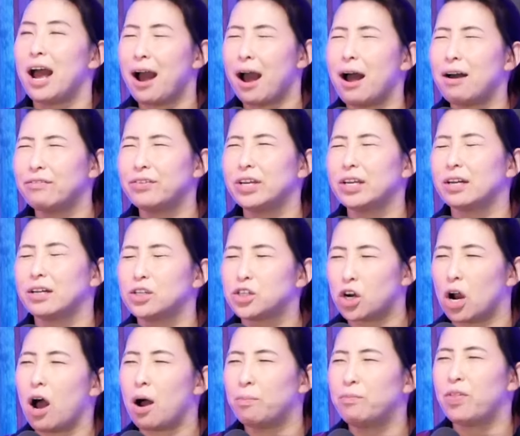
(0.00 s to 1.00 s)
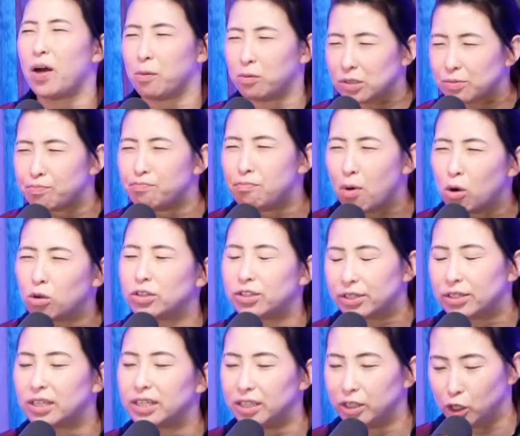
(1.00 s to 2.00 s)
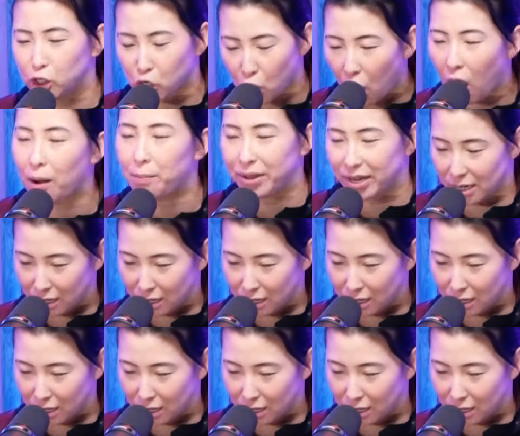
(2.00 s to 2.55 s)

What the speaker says: having a job that was mostly job